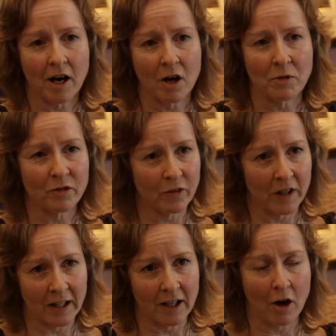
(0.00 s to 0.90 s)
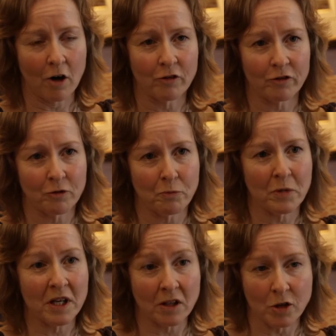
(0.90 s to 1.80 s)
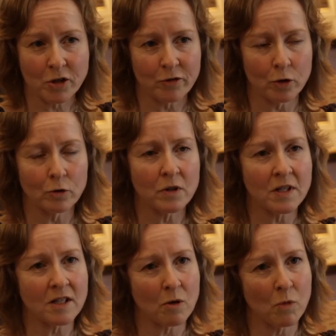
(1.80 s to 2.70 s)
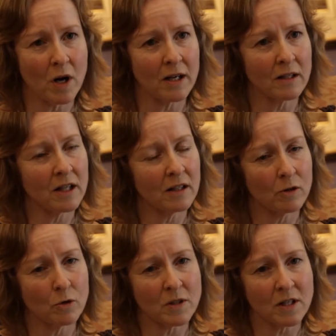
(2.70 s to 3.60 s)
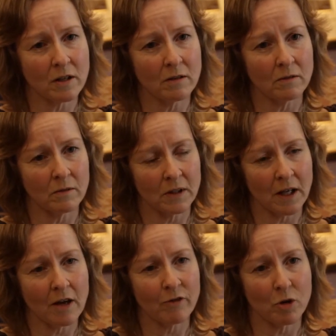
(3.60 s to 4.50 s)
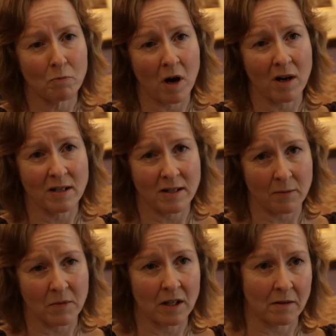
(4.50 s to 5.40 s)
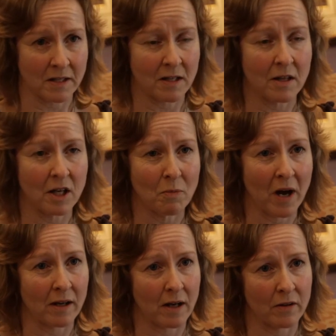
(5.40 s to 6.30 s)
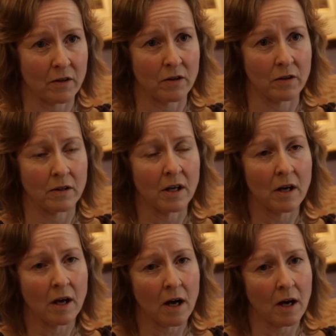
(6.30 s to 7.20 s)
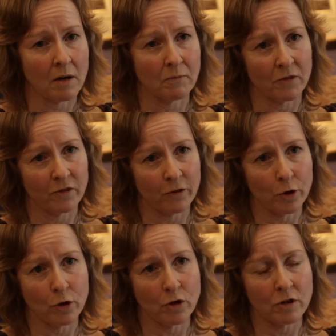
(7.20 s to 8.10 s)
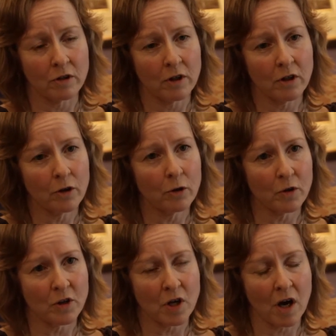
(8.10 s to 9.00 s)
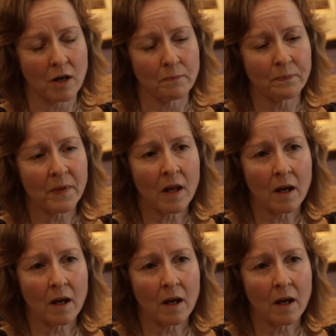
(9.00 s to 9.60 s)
a feeling of being useful to someone, and also gave her mind something else to think about other than food all the time.